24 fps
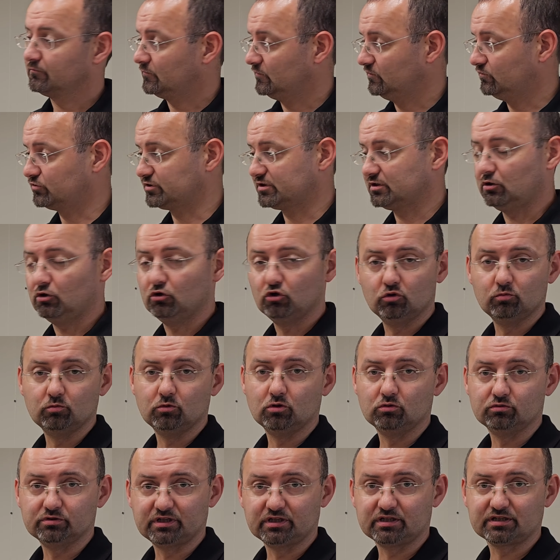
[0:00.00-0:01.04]
for the
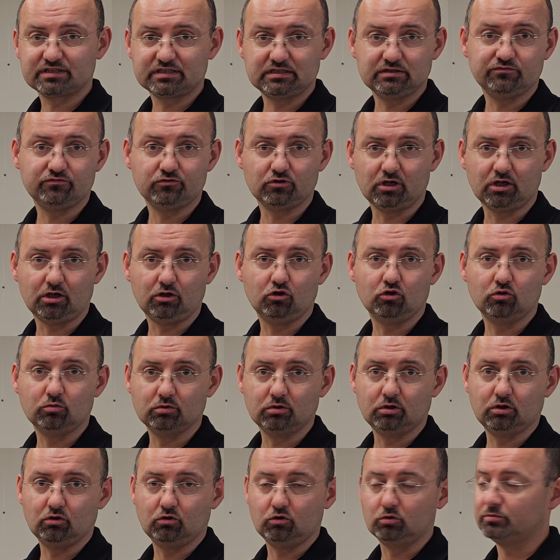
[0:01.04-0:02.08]
homeowners, if you are
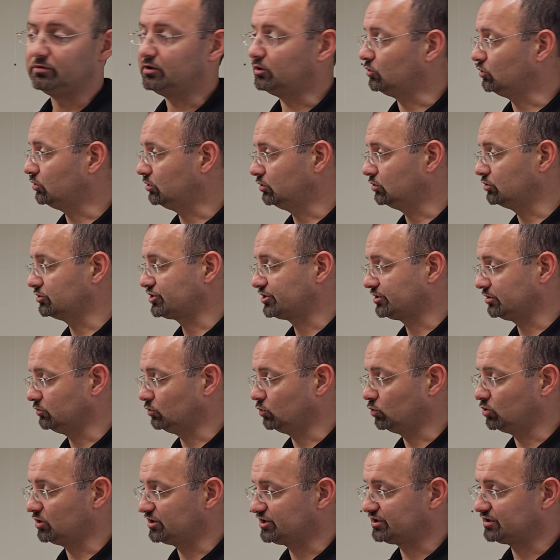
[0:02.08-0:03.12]
homeowner
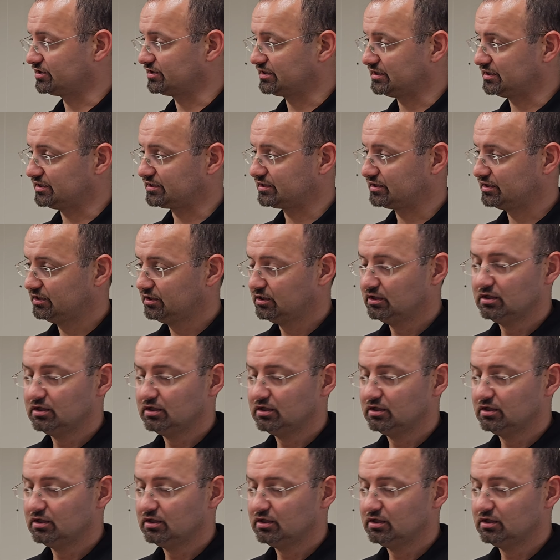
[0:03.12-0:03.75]
watching this,